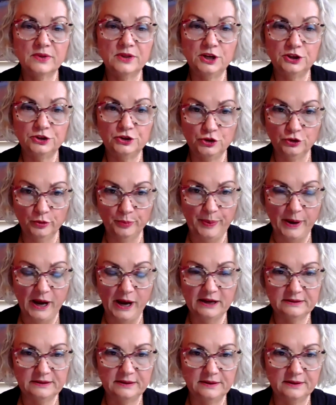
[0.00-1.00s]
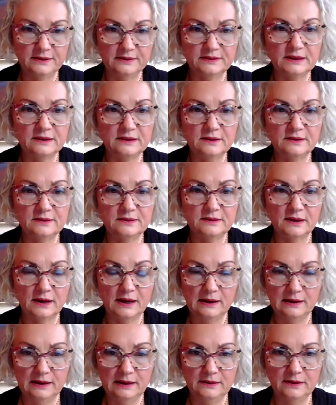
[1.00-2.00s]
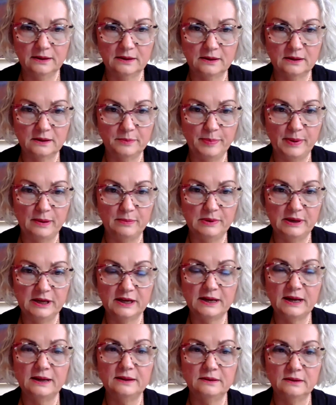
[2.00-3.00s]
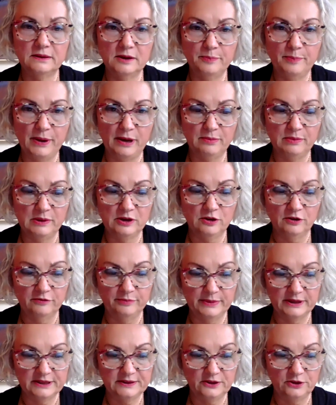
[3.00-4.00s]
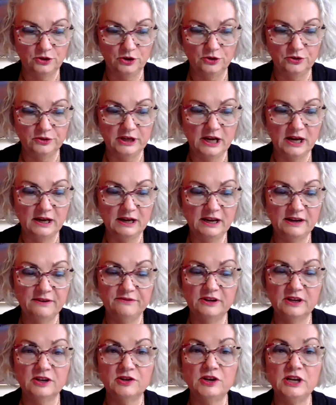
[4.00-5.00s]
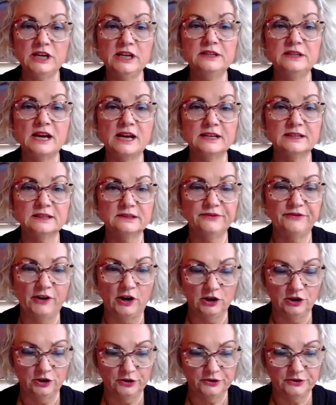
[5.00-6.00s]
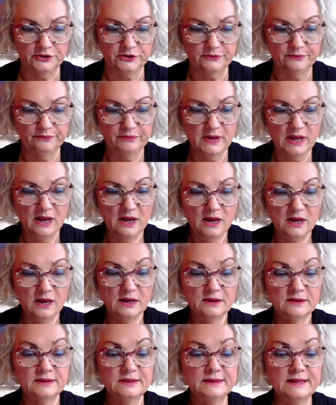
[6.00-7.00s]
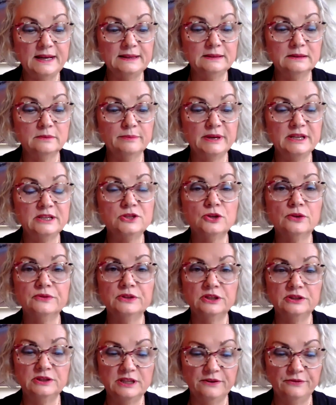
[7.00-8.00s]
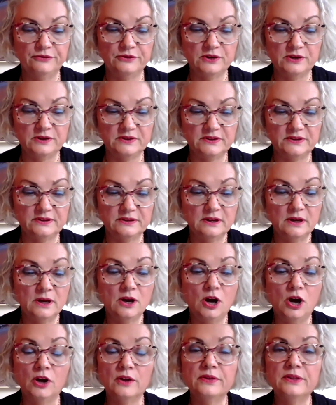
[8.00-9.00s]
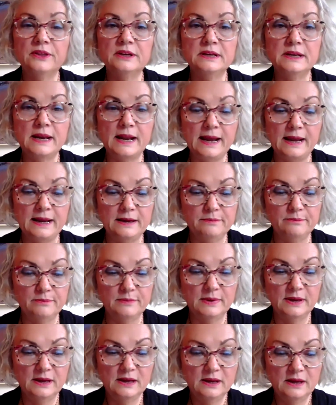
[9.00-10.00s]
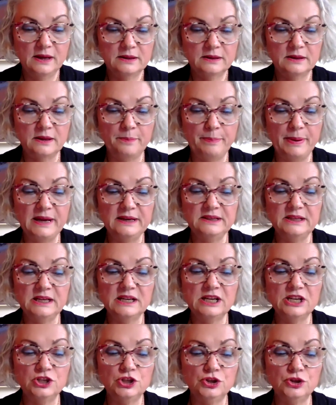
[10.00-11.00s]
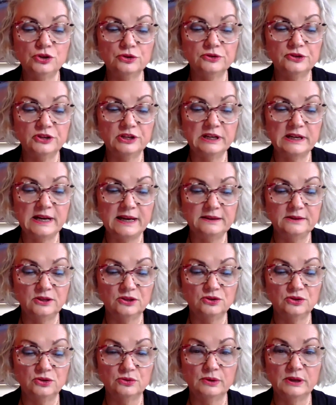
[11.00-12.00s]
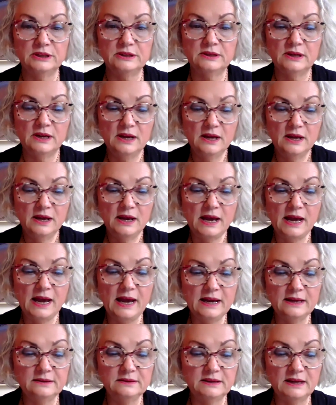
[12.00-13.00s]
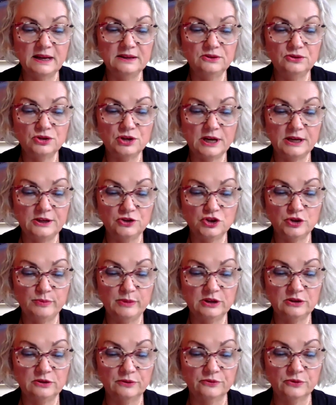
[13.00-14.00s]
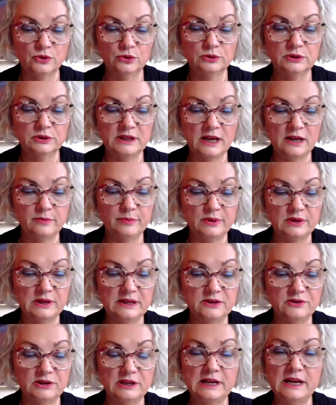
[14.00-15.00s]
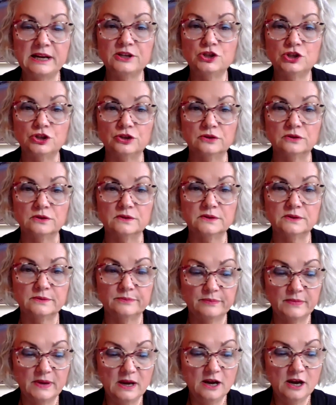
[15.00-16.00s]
The two parties, that is the Hellenic Republic and the Republic of Macedonia, have agreed as follows. Settlement of the difference on the name, the pending issues related to it, and entrenchment of good neighborly relations.